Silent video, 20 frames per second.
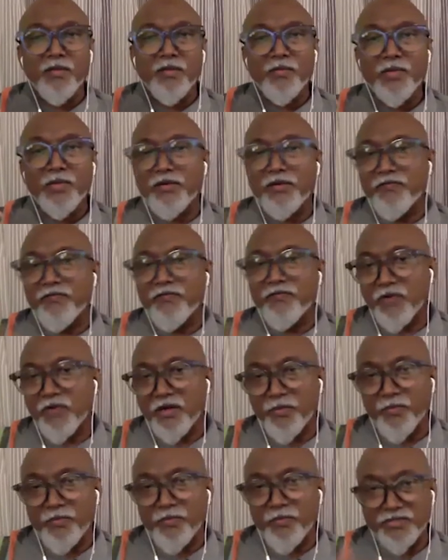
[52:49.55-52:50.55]
but for
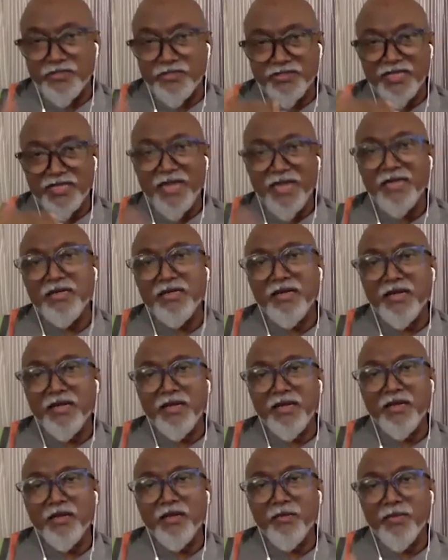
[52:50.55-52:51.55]
a site
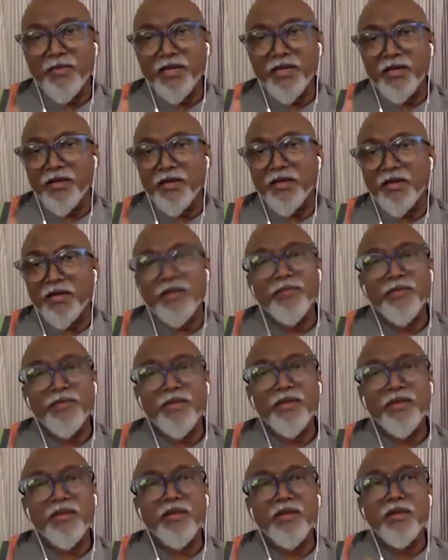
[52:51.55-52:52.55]
like a Biennale,
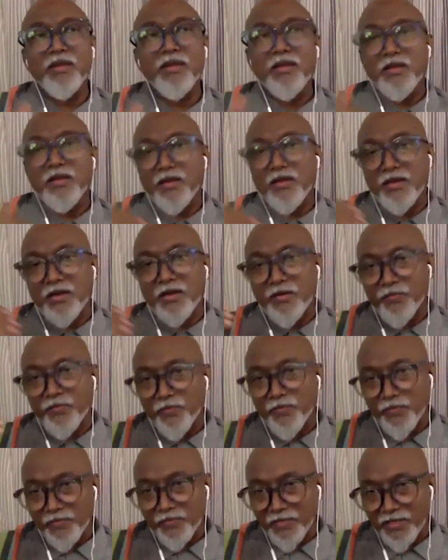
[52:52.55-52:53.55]
we um,